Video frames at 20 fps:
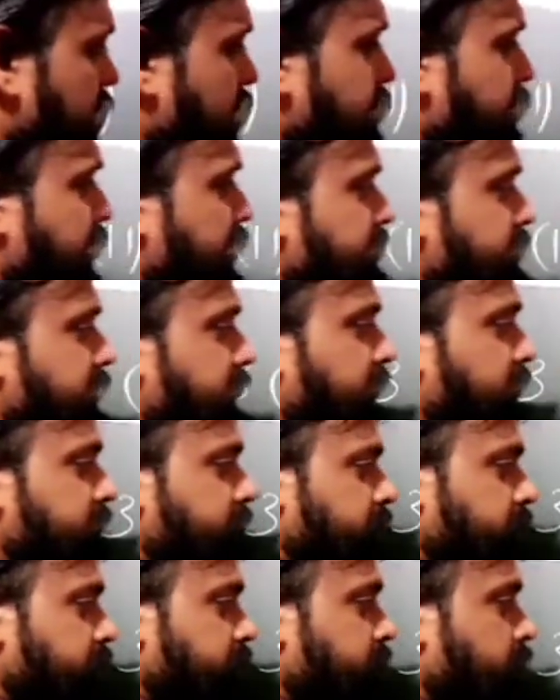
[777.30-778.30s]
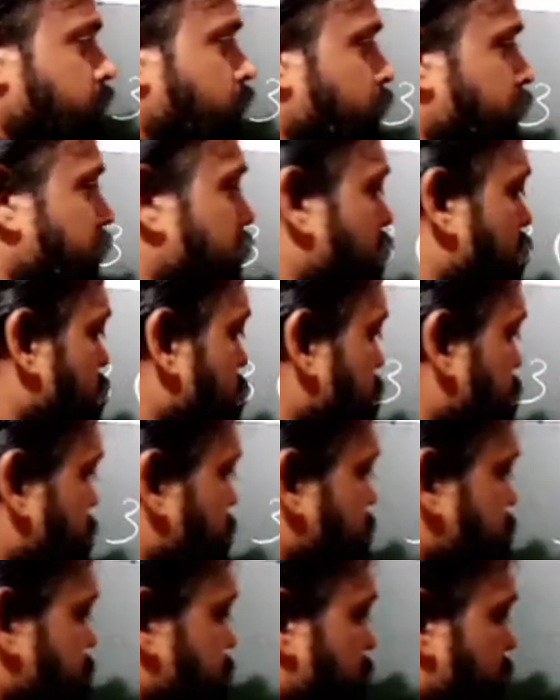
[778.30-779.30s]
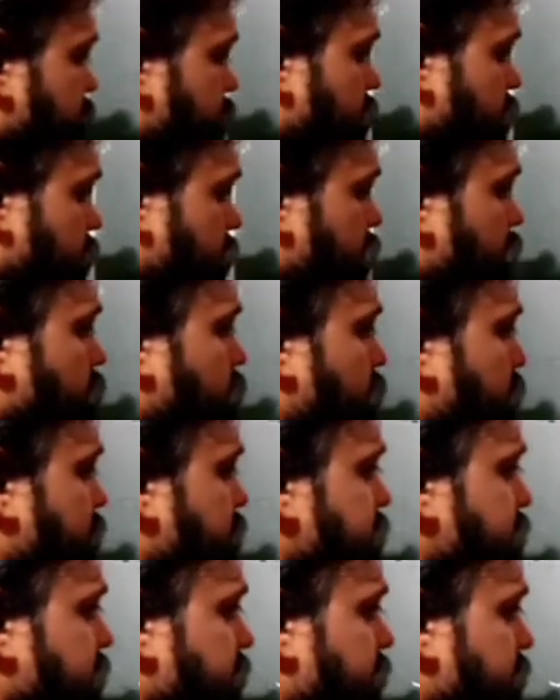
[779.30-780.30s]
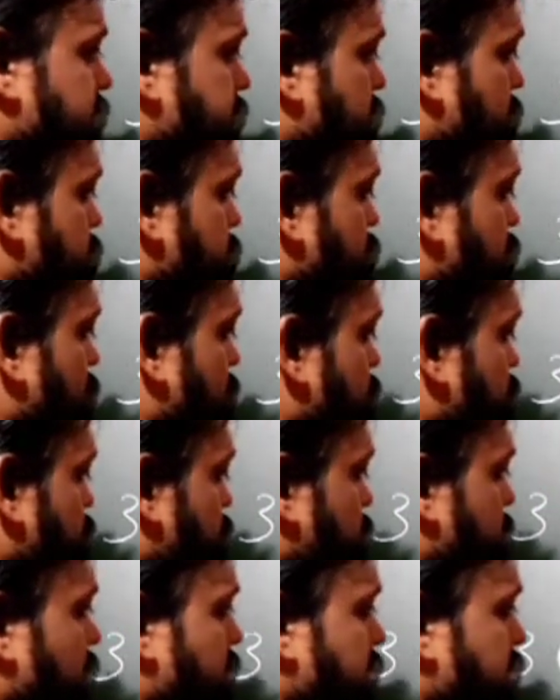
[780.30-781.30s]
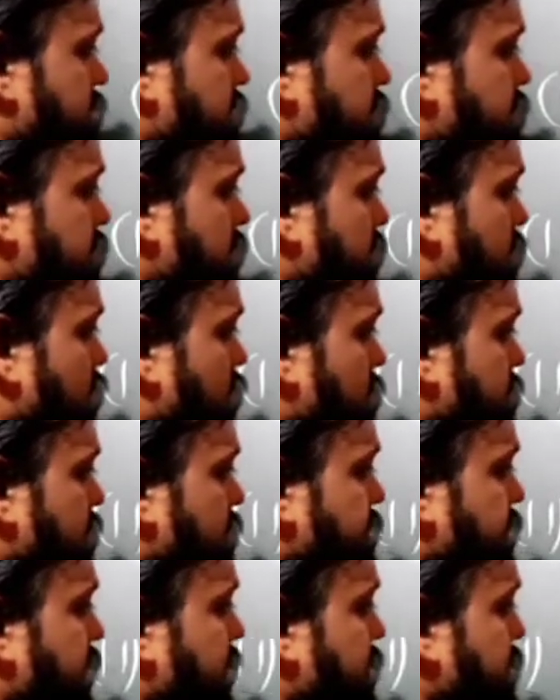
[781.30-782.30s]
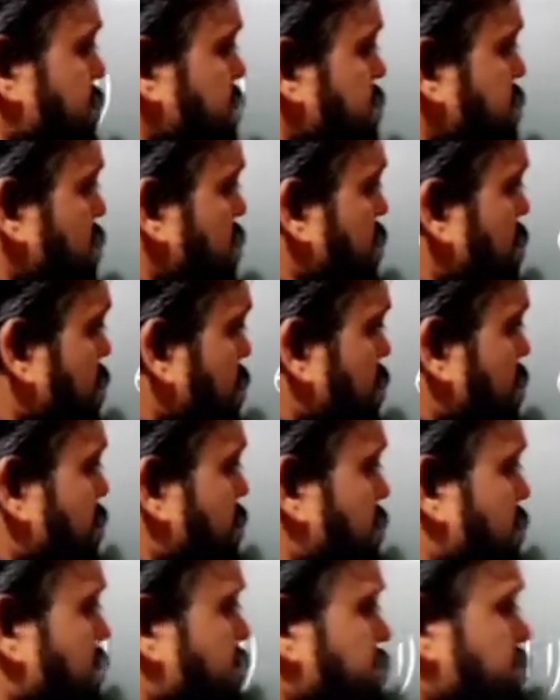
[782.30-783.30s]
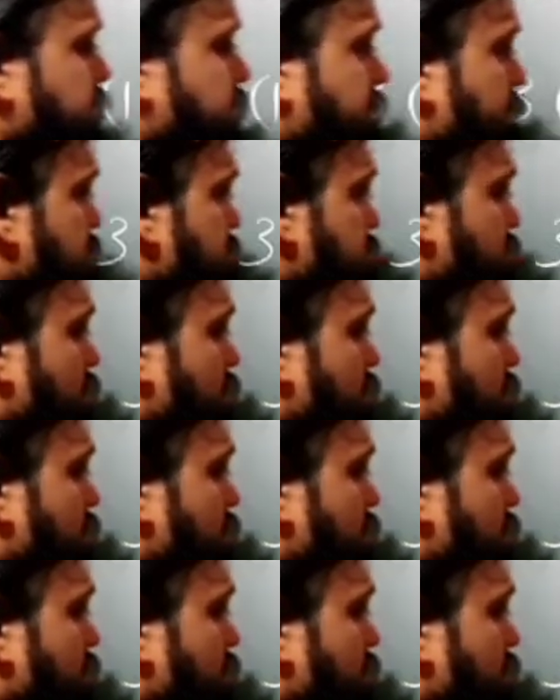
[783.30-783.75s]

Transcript: down x as it is. Okay, now in the next step, what is the next step? You have to mark down the common factors. Here 3 is